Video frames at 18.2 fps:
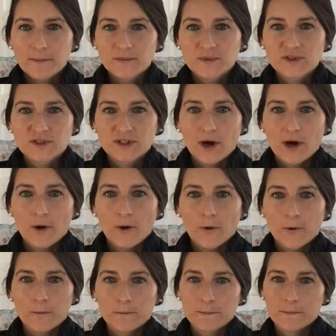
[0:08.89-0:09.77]

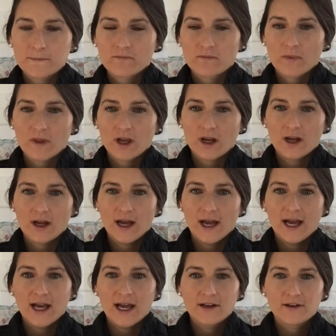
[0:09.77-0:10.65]
So
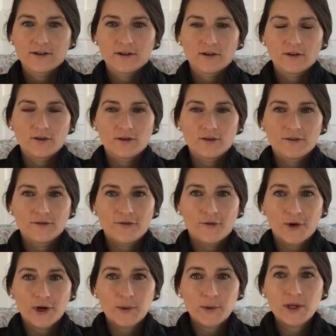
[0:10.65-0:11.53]
at
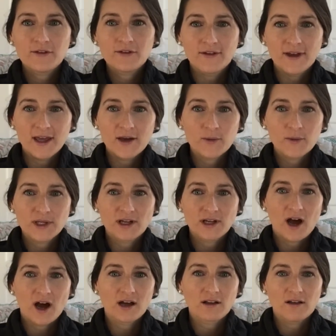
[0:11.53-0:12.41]
40 Week Fit, we
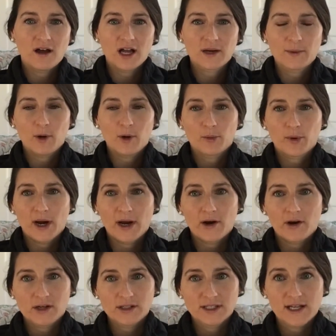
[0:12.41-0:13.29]
talk a lot about
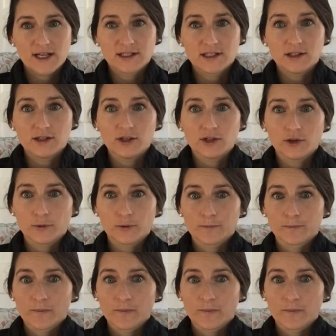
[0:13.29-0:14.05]
prioritizing you.